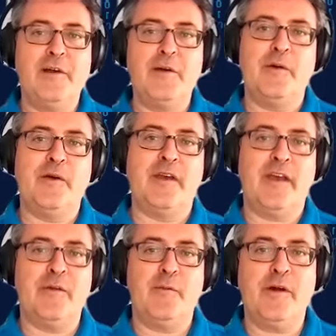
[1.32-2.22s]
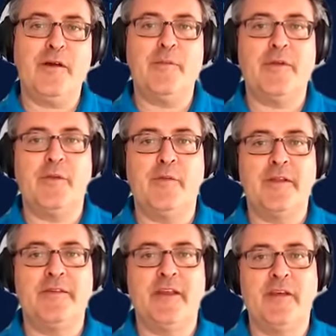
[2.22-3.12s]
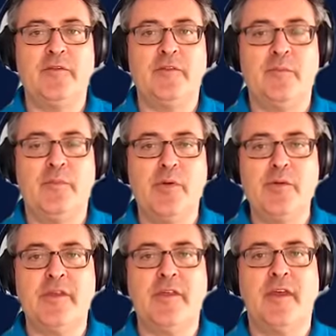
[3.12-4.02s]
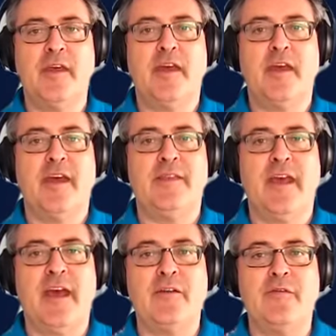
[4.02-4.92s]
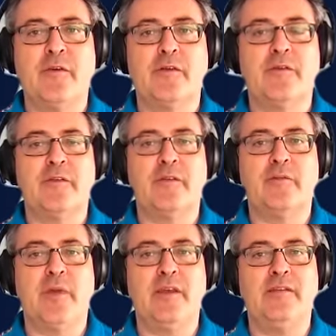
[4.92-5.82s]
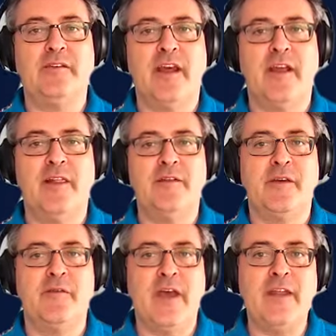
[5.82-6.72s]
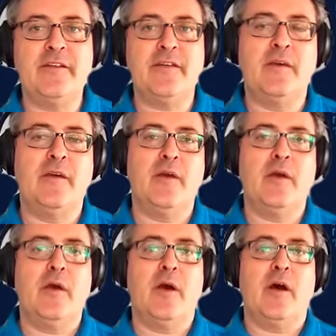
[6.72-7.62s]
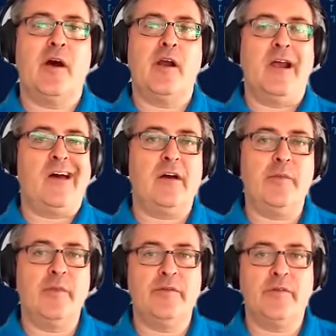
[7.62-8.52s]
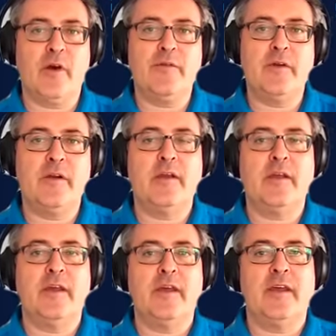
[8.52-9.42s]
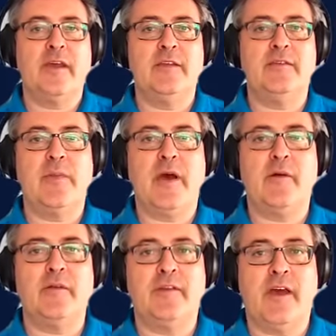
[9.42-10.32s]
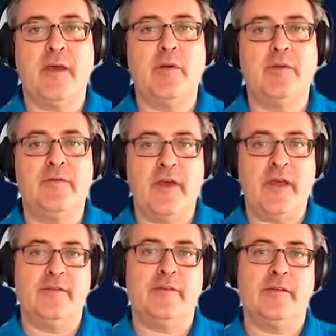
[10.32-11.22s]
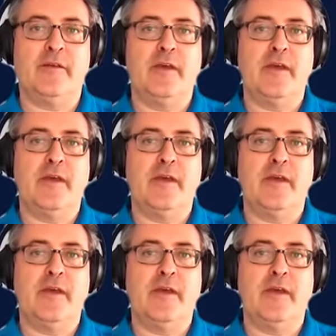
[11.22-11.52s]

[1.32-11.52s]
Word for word: Hello, and welcome to RunSafe's booth at the AFWERX Space Challenge event. Our Alkemist software is about cyber defense